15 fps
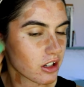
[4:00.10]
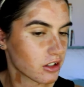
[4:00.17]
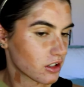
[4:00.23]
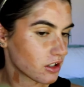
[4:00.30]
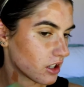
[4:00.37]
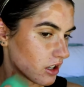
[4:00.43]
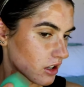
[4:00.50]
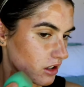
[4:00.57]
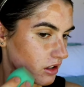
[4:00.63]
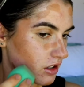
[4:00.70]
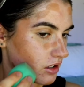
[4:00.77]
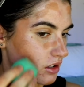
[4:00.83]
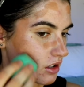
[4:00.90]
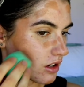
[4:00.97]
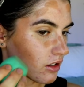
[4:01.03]
underneath,
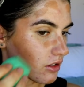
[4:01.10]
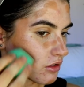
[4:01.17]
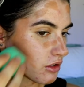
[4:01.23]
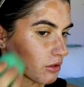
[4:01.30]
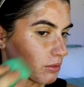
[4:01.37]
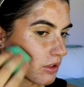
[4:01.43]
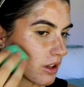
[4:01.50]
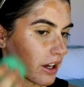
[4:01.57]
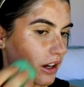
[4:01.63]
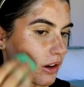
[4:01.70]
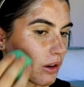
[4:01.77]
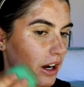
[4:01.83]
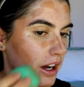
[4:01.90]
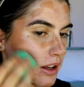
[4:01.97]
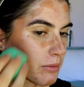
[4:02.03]
it's going to apply
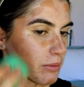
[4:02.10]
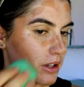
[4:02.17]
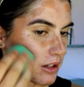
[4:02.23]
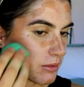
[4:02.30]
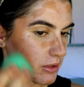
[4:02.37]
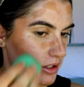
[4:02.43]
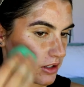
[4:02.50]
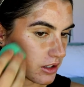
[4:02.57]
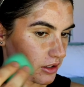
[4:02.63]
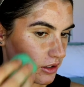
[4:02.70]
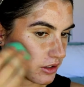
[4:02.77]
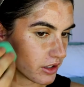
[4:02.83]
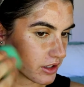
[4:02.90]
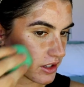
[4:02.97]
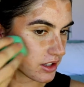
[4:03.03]
quite pigmented
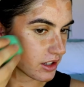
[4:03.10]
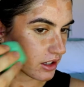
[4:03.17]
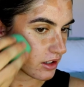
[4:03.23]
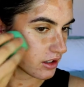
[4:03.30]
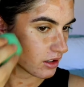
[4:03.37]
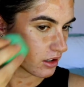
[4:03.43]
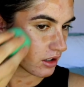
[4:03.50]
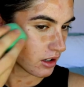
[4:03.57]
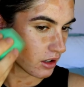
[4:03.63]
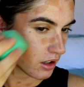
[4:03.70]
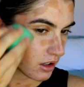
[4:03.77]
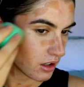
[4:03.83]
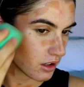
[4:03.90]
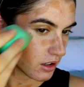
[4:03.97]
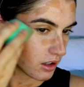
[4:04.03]
to the skin.
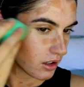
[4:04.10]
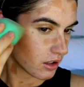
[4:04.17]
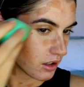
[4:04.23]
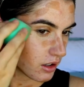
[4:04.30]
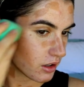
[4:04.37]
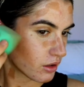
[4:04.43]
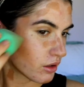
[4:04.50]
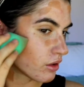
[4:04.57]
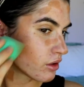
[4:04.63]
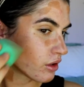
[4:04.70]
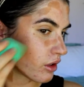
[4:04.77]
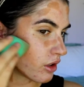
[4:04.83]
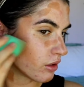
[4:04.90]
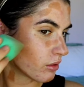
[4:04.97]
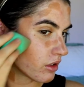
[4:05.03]
So
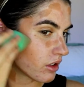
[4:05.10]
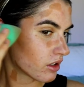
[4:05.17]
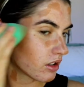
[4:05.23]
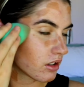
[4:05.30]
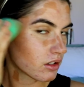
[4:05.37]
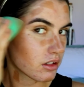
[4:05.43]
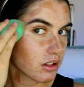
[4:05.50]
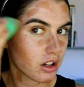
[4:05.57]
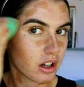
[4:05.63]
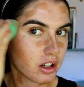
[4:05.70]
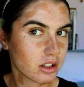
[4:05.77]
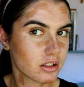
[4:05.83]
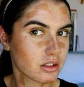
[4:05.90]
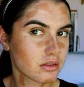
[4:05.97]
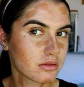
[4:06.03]
you want to
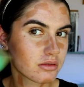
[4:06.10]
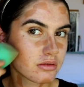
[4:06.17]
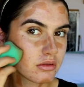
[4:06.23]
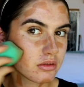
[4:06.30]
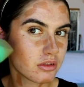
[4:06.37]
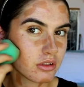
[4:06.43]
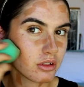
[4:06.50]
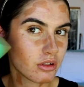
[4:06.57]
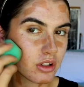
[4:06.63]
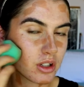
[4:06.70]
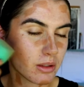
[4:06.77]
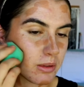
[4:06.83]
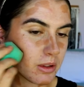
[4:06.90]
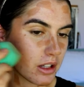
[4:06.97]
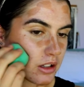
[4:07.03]
kind of use
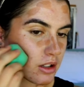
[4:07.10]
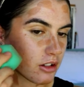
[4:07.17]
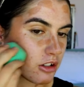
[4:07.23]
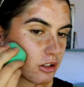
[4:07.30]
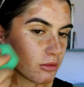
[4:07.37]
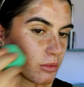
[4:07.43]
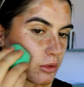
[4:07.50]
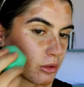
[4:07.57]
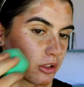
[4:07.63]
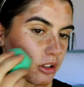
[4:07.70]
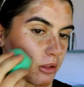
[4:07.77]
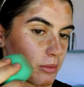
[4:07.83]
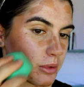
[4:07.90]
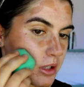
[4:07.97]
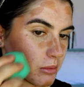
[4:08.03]
something that's going to
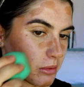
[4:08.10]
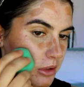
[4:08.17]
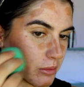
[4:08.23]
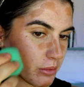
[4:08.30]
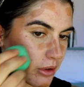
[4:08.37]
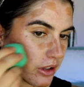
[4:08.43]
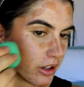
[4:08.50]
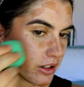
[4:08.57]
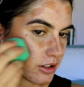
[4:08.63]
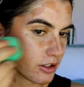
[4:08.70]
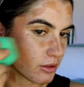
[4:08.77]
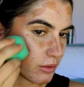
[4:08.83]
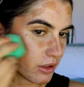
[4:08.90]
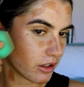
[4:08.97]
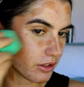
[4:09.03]
absorb some of the product
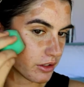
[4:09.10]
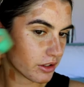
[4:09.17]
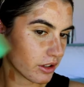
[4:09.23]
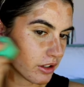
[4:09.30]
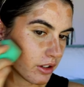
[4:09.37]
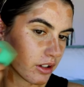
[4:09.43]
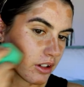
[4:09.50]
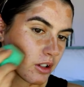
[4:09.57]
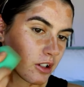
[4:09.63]
as well. So